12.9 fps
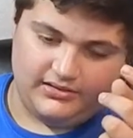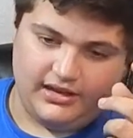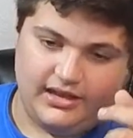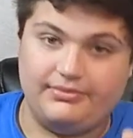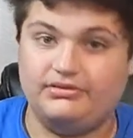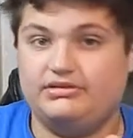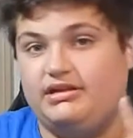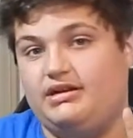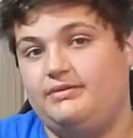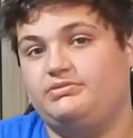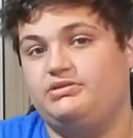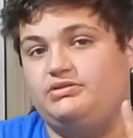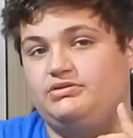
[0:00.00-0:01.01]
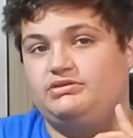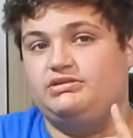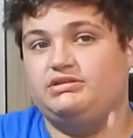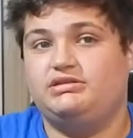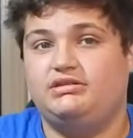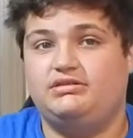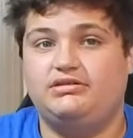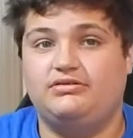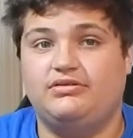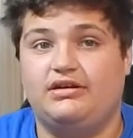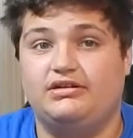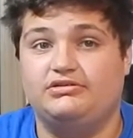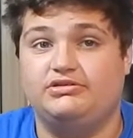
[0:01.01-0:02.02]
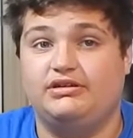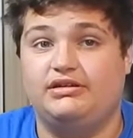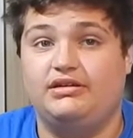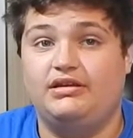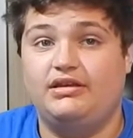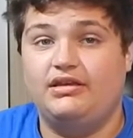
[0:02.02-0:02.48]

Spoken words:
able to get up to 6200.